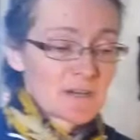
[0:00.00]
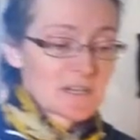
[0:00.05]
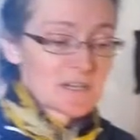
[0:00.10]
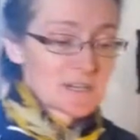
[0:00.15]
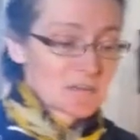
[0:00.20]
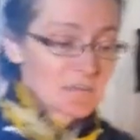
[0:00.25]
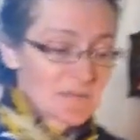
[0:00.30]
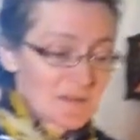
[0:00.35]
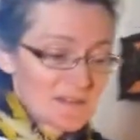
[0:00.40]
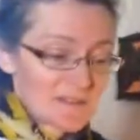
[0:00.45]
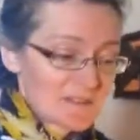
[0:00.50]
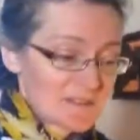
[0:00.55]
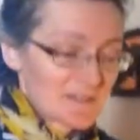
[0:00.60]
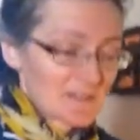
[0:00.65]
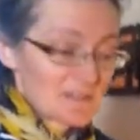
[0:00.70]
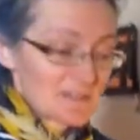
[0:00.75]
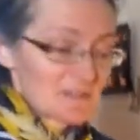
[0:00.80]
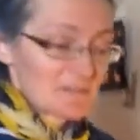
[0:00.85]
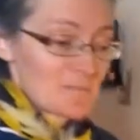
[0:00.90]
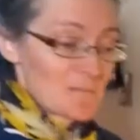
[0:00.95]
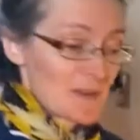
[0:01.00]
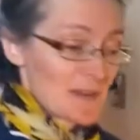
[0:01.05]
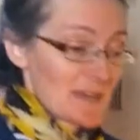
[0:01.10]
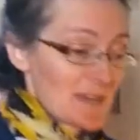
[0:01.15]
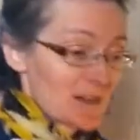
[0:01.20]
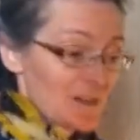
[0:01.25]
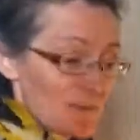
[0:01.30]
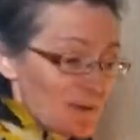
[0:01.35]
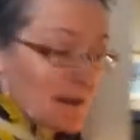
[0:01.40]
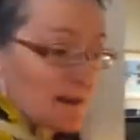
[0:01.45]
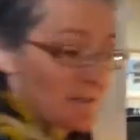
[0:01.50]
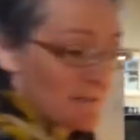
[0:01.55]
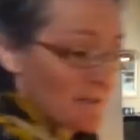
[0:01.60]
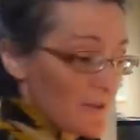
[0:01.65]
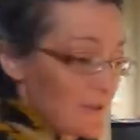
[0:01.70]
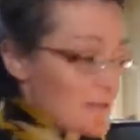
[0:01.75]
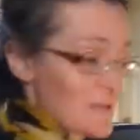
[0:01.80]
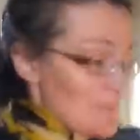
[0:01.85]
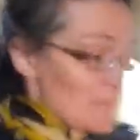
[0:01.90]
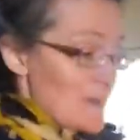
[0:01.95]
recipe that my
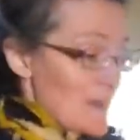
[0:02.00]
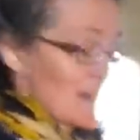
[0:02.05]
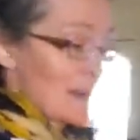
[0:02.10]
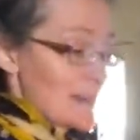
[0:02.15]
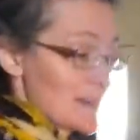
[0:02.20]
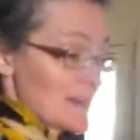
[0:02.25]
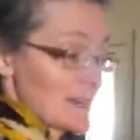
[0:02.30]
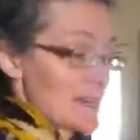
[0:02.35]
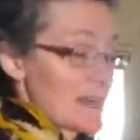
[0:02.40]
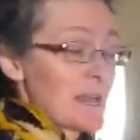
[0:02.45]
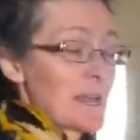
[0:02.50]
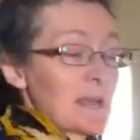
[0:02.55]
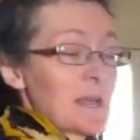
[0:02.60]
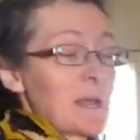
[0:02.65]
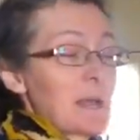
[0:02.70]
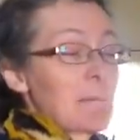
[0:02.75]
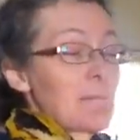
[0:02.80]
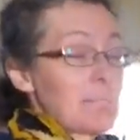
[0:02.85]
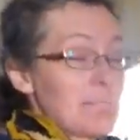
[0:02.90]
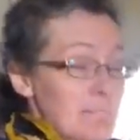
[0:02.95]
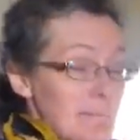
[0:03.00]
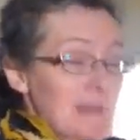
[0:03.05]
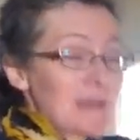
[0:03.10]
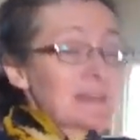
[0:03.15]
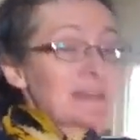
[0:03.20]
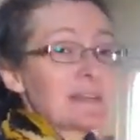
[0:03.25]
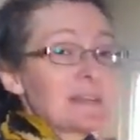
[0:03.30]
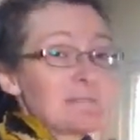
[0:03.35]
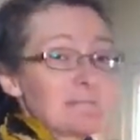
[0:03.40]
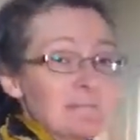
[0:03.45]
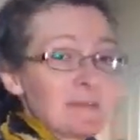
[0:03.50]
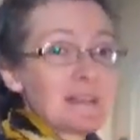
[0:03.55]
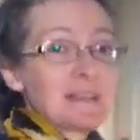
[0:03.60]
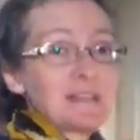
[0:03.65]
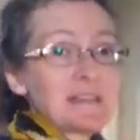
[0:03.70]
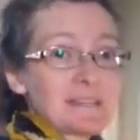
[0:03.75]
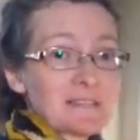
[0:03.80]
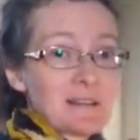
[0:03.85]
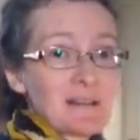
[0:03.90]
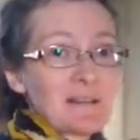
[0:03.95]
grandmother made many,
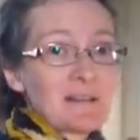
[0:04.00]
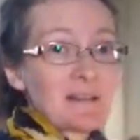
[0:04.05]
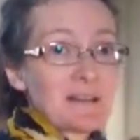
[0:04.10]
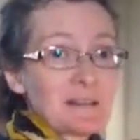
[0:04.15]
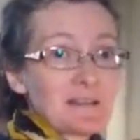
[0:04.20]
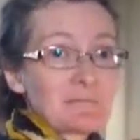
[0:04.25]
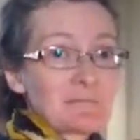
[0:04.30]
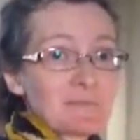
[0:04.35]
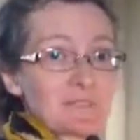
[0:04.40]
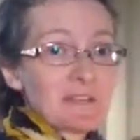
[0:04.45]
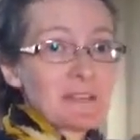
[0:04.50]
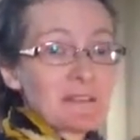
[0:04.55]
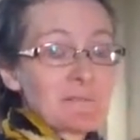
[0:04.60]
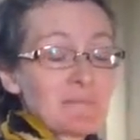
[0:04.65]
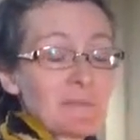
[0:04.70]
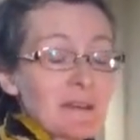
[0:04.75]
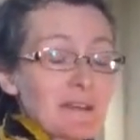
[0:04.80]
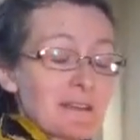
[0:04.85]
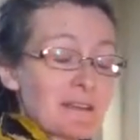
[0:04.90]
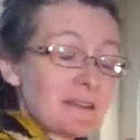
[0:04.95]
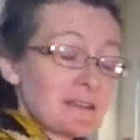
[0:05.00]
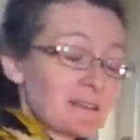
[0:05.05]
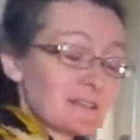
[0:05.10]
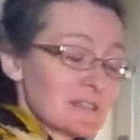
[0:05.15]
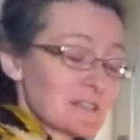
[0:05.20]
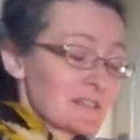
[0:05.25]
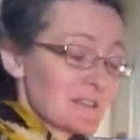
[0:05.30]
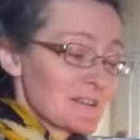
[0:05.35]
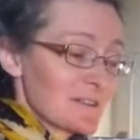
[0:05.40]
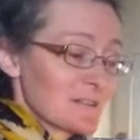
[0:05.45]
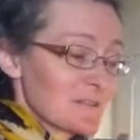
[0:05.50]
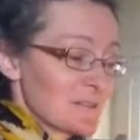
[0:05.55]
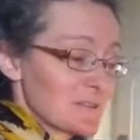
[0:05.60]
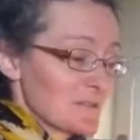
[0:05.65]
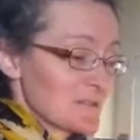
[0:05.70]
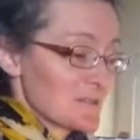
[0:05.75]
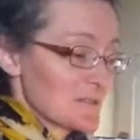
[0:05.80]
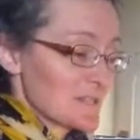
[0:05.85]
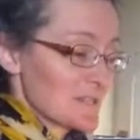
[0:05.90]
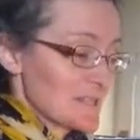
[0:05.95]
many times and my youngest
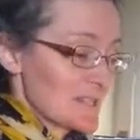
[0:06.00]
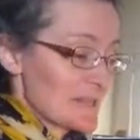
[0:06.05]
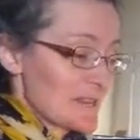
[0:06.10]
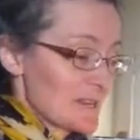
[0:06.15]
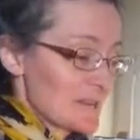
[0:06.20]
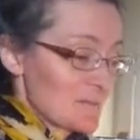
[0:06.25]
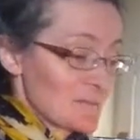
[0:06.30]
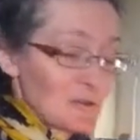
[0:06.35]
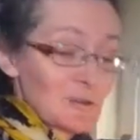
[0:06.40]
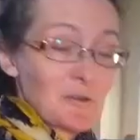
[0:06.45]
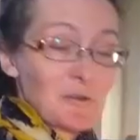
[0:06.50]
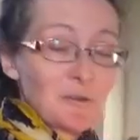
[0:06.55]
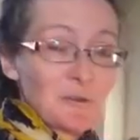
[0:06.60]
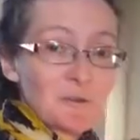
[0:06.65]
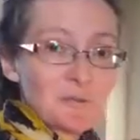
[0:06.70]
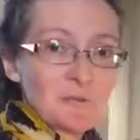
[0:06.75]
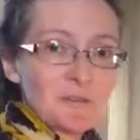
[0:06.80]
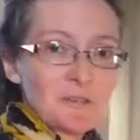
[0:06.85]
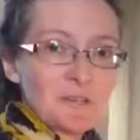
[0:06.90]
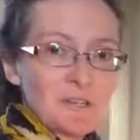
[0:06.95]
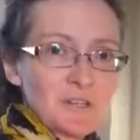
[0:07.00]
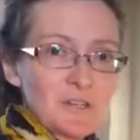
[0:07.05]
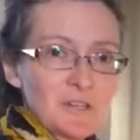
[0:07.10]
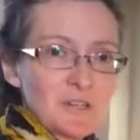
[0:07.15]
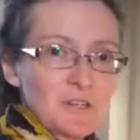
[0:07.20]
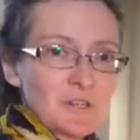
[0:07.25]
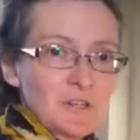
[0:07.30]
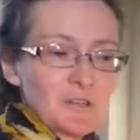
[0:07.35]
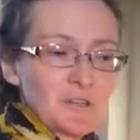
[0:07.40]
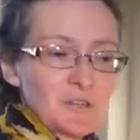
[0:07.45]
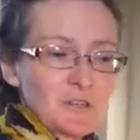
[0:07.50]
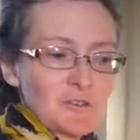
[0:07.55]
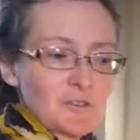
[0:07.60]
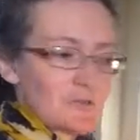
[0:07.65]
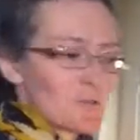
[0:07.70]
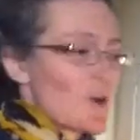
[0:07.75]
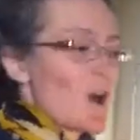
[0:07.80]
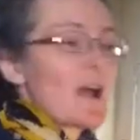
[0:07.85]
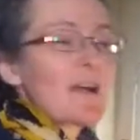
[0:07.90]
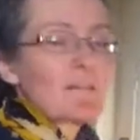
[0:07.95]
uncles, I am told, would
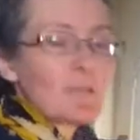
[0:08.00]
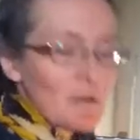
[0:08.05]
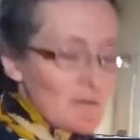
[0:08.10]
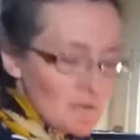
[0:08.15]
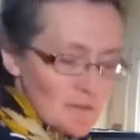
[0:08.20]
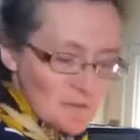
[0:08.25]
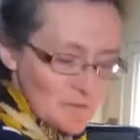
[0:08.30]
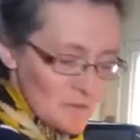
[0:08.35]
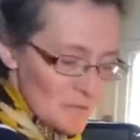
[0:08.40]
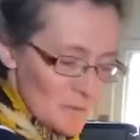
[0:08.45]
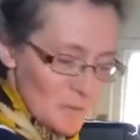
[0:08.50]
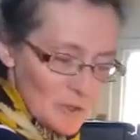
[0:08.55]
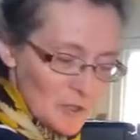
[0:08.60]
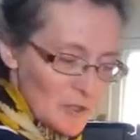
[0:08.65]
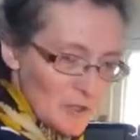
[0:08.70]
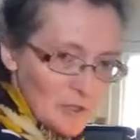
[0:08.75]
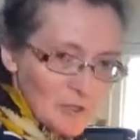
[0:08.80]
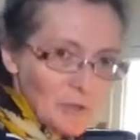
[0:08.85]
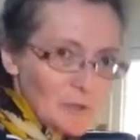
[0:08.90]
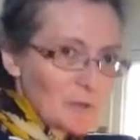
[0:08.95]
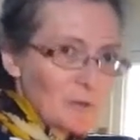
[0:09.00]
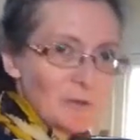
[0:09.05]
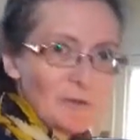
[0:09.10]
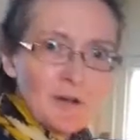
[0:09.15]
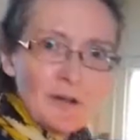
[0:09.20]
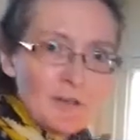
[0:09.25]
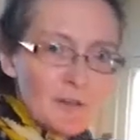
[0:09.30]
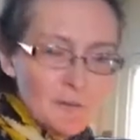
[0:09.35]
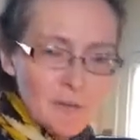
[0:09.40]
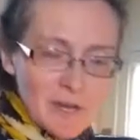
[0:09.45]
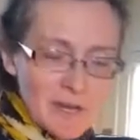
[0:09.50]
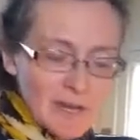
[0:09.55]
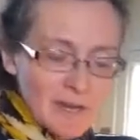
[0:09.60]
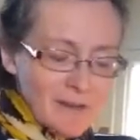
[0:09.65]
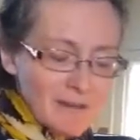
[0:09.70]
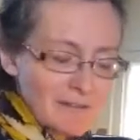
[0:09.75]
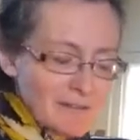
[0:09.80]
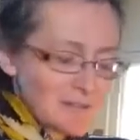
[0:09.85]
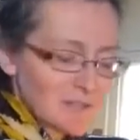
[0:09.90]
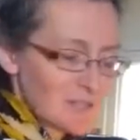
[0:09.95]
drive over from work or on the
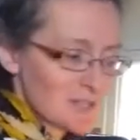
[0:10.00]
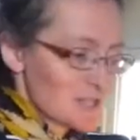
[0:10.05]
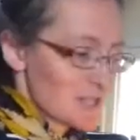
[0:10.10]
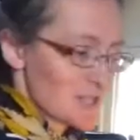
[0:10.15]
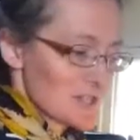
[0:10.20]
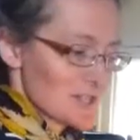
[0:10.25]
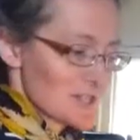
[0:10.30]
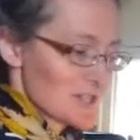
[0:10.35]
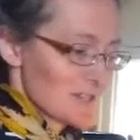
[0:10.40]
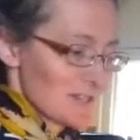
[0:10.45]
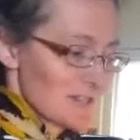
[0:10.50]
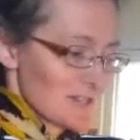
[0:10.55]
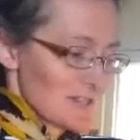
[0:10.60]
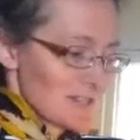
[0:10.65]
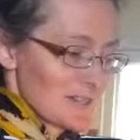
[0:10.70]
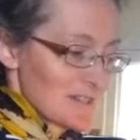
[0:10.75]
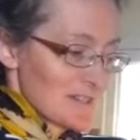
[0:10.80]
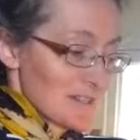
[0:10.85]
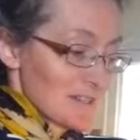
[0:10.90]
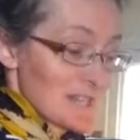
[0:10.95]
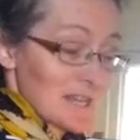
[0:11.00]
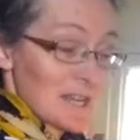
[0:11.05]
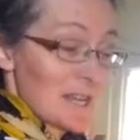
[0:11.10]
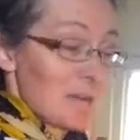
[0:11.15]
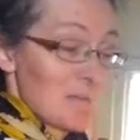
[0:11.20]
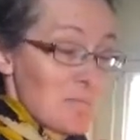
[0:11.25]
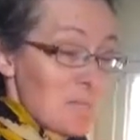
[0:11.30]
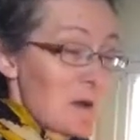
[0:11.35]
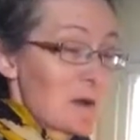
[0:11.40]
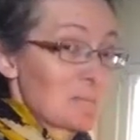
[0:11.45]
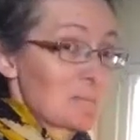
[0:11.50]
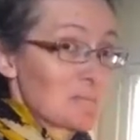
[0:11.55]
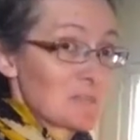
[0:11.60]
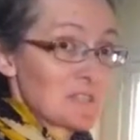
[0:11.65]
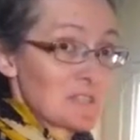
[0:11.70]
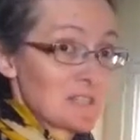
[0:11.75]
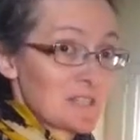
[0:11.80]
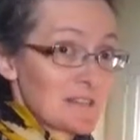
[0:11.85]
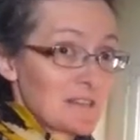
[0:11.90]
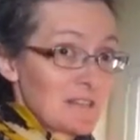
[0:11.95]
weekends just to get
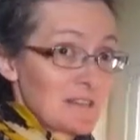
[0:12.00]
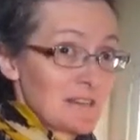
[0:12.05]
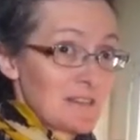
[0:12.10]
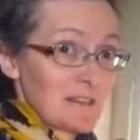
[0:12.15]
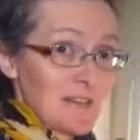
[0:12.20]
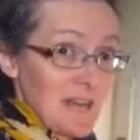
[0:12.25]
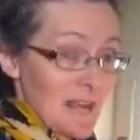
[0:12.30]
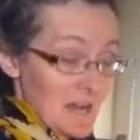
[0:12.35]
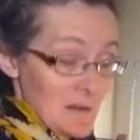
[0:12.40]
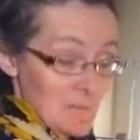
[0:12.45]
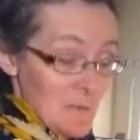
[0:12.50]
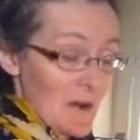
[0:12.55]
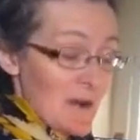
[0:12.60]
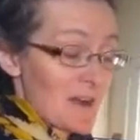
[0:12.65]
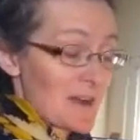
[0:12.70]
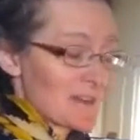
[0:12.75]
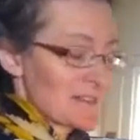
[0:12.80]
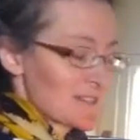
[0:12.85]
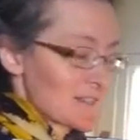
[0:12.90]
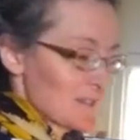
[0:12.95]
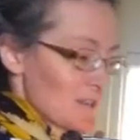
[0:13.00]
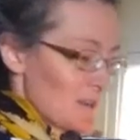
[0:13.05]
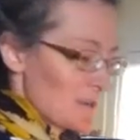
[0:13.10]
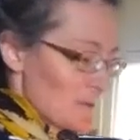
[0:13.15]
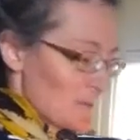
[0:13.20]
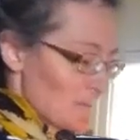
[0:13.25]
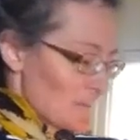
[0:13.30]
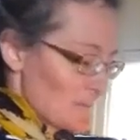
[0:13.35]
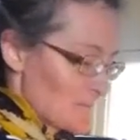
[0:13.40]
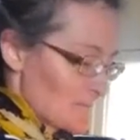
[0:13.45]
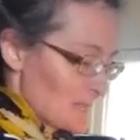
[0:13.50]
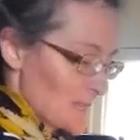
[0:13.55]
mom's egg pie. So